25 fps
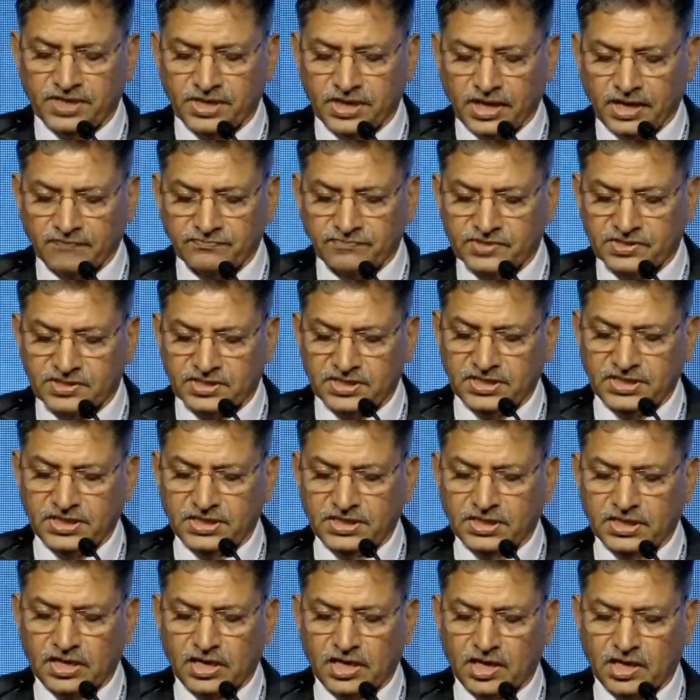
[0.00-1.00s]
have
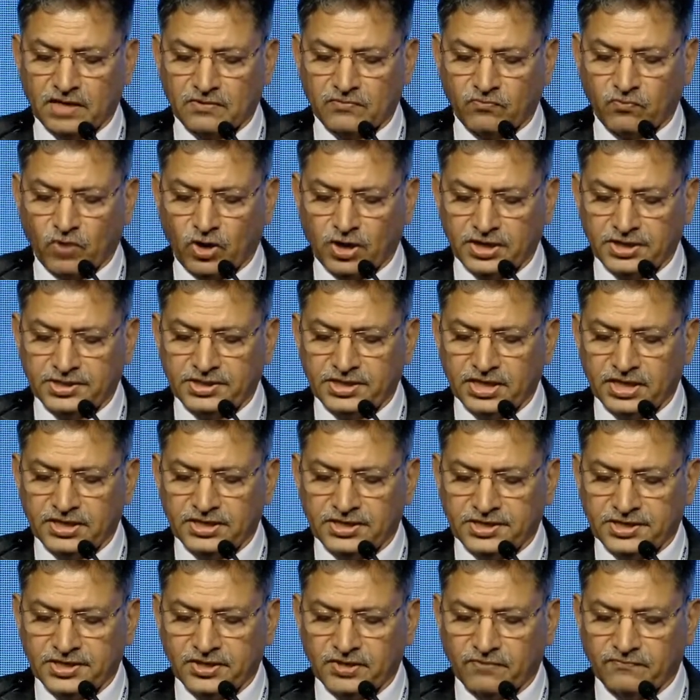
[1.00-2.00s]
seen are
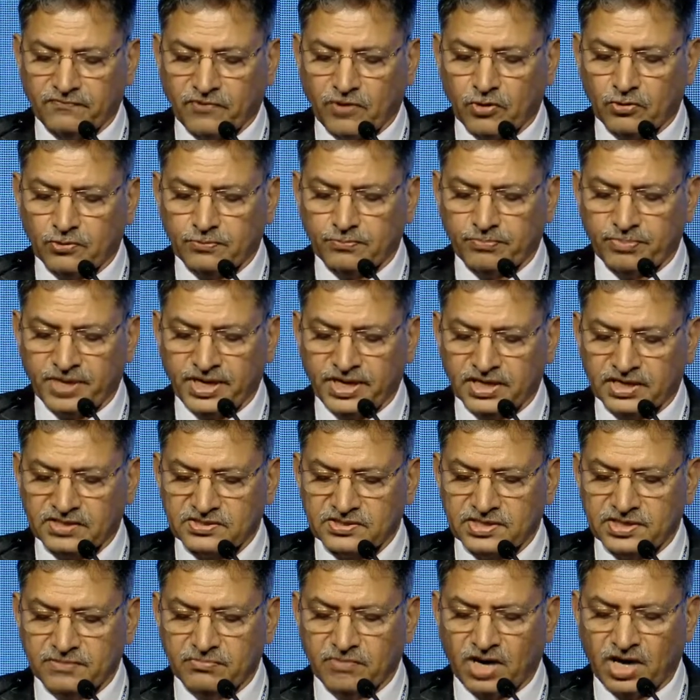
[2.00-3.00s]
volatility of outbreaks,
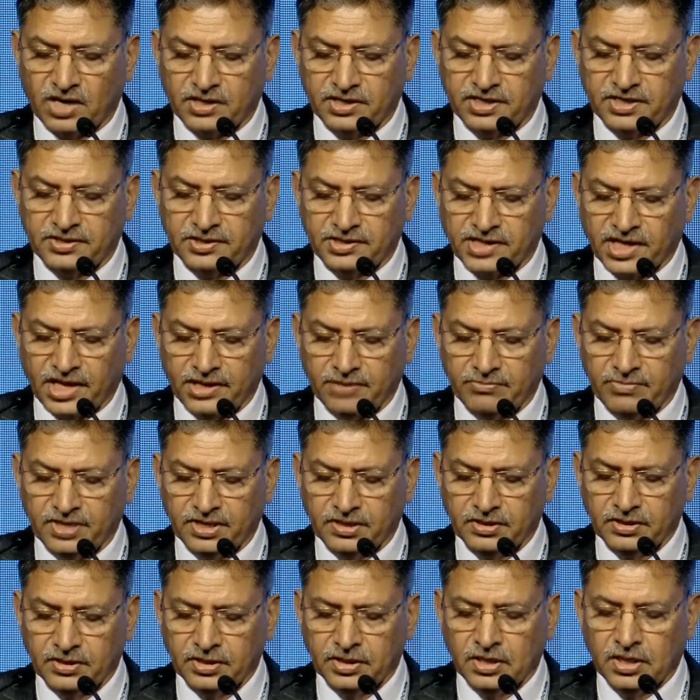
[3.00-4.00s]
demand and
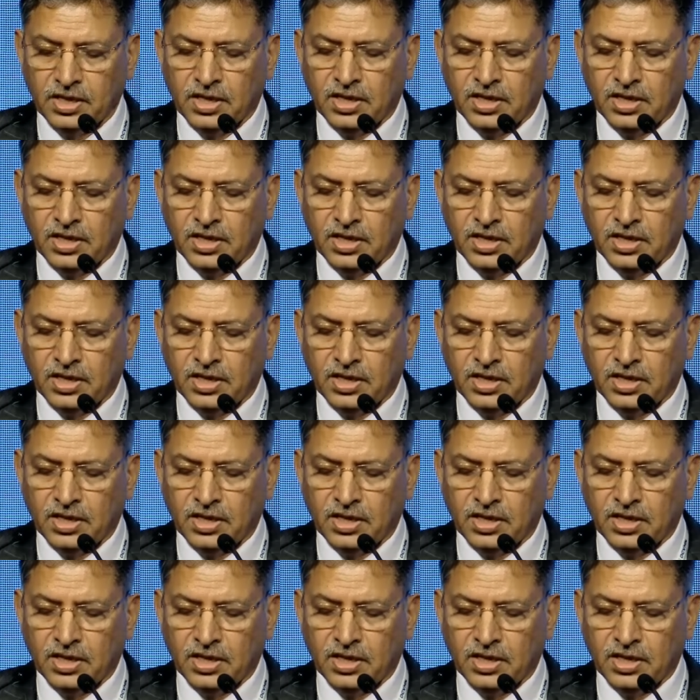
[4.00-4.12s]
timing,